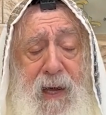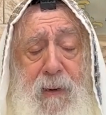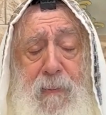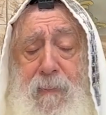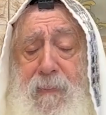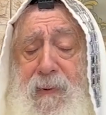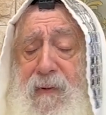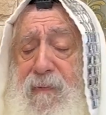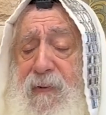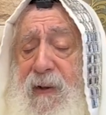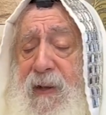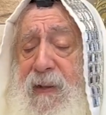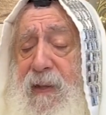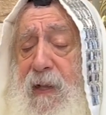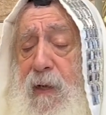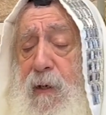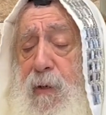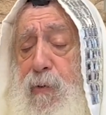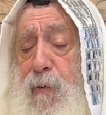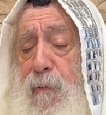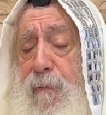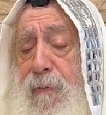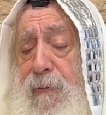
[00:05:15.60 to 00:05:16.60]
My friend, a
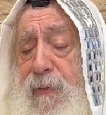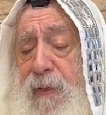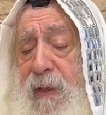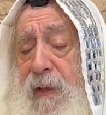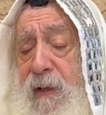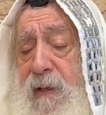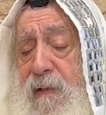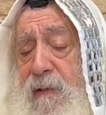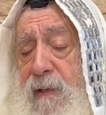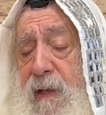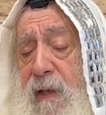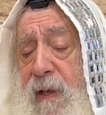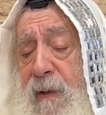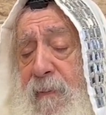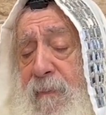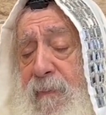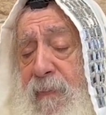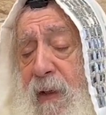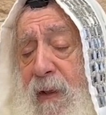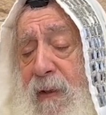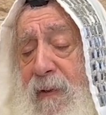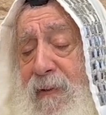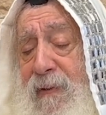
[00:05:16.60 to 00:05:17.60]
lot of things
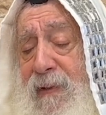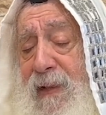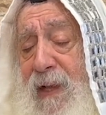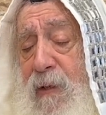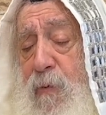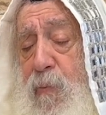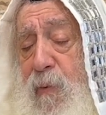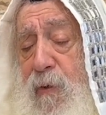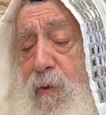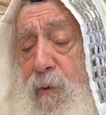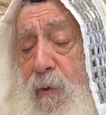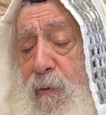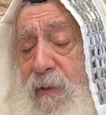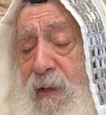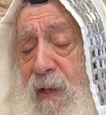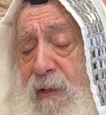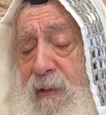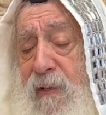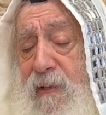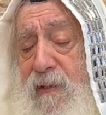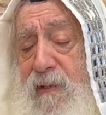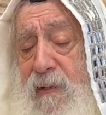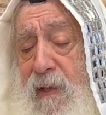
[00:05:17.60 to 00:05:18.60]
that we don't
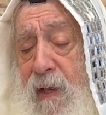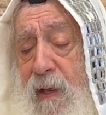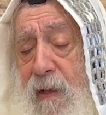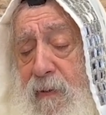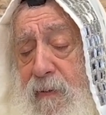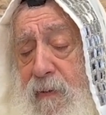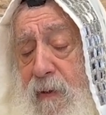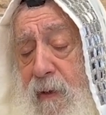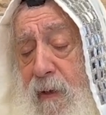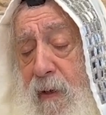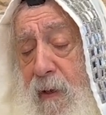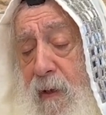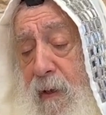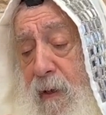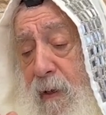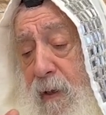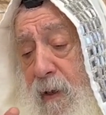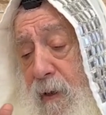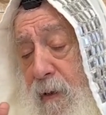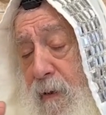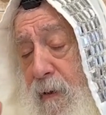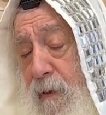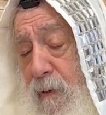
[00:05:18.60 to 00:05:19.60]
understand
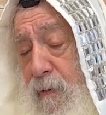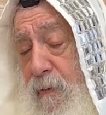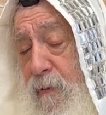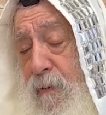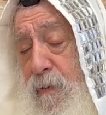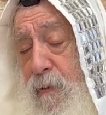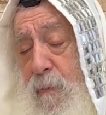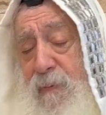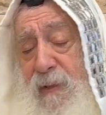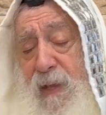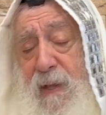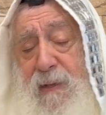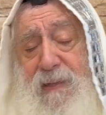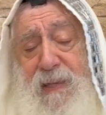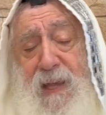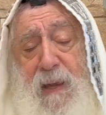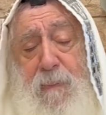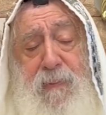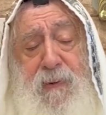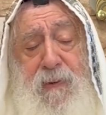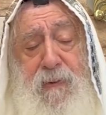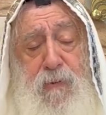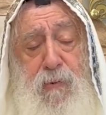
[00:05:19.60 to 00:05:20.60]
sometimes
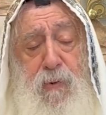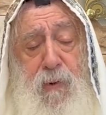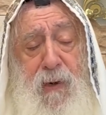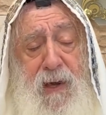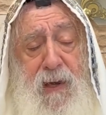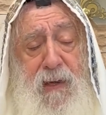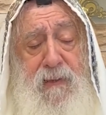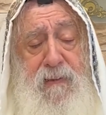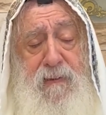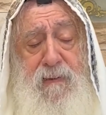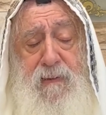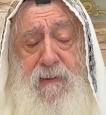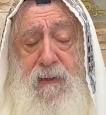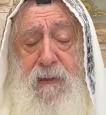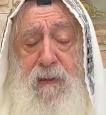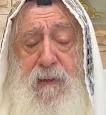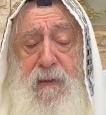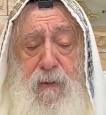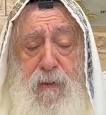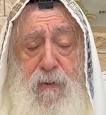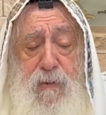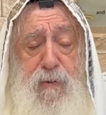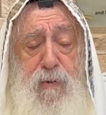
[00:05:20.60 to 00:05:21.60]
happen to us,
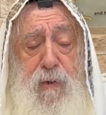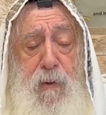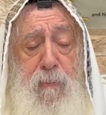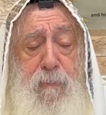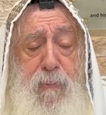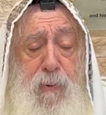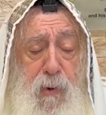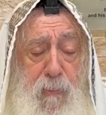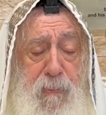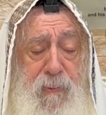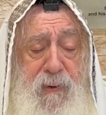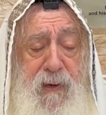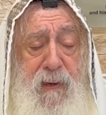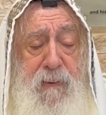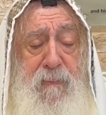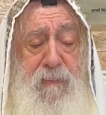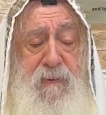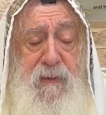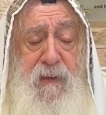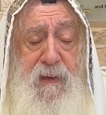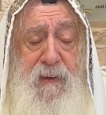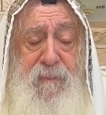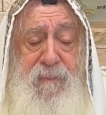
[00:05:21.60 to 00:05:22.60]
some
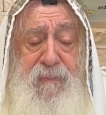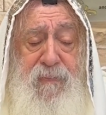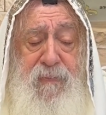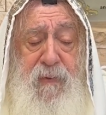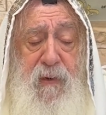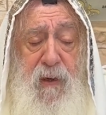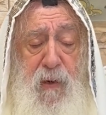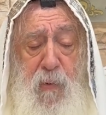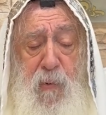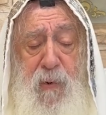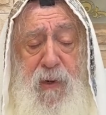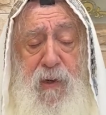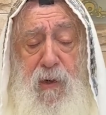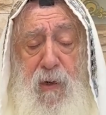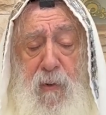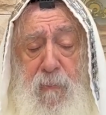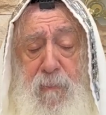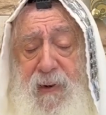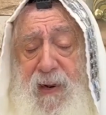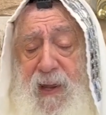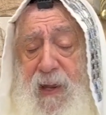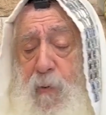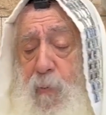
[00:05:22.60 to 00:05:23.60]
problems. We
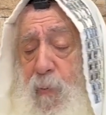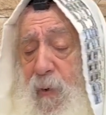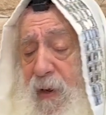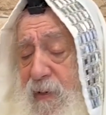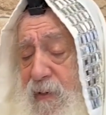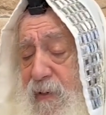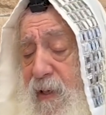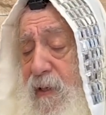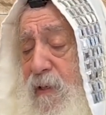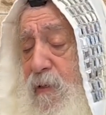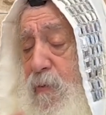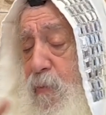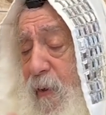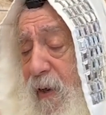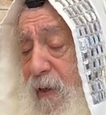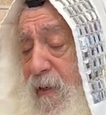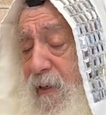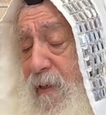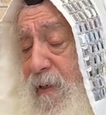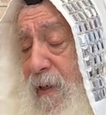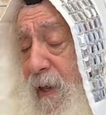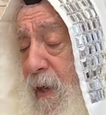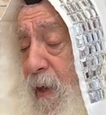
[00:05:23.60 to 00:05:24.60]
complain, why this, why
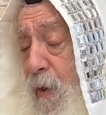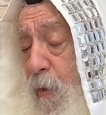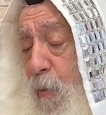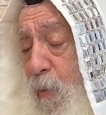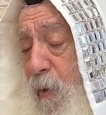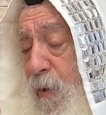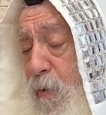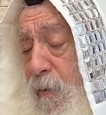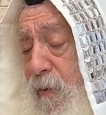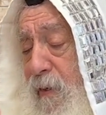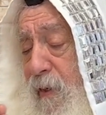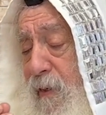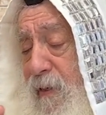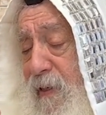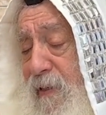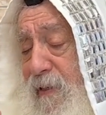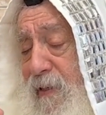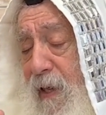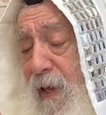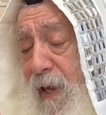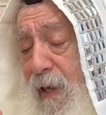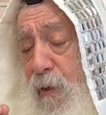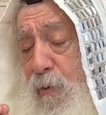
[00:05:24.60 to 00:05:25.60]
this. We don't
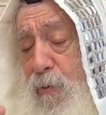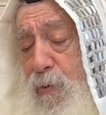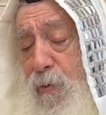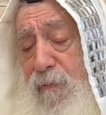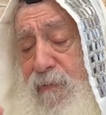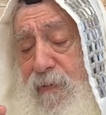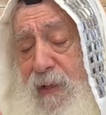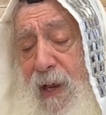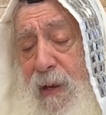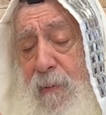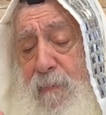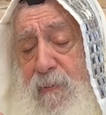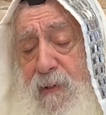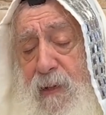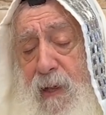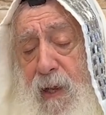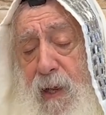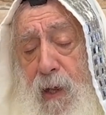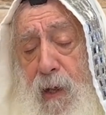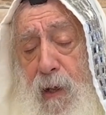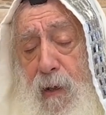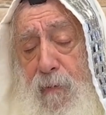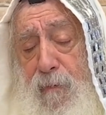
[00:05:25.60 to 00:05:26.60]
understand. A lot of times,
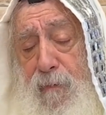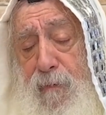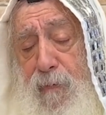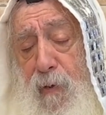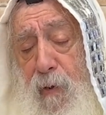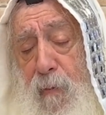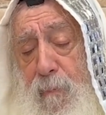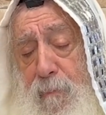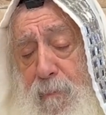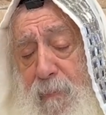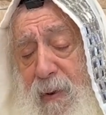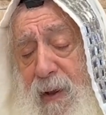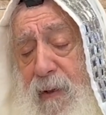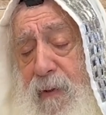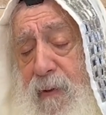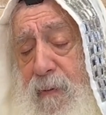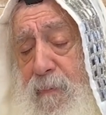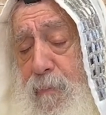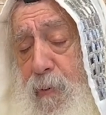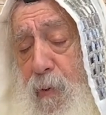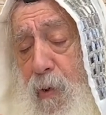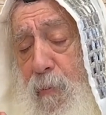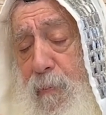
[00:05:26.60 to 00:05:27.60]
from bad
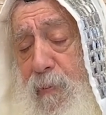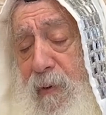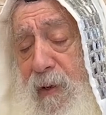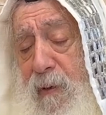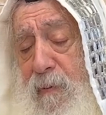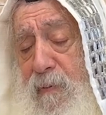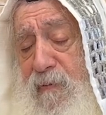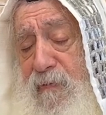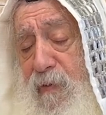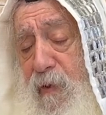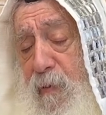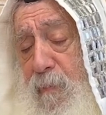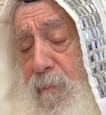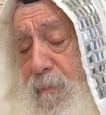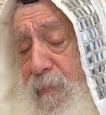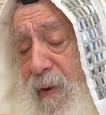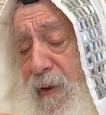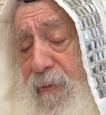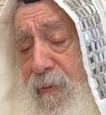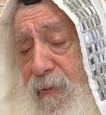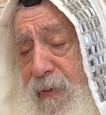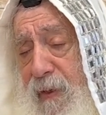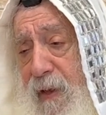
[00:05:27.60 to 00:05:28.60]
problems, from
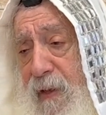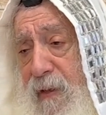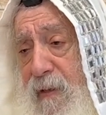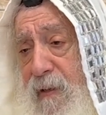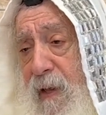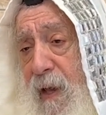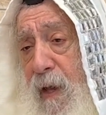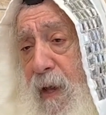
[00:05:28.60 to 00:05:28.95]
bad things,